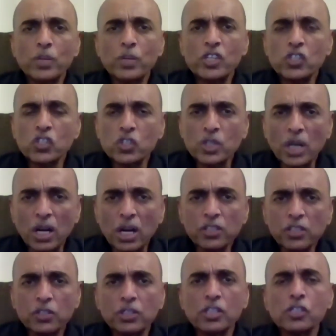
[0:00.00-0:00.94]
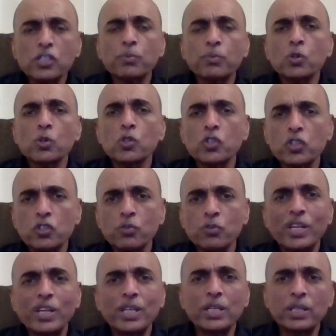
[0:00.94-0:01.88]
we start this process
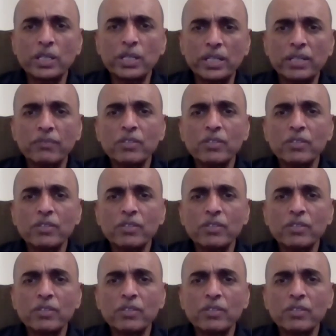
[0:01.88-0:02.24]
very early.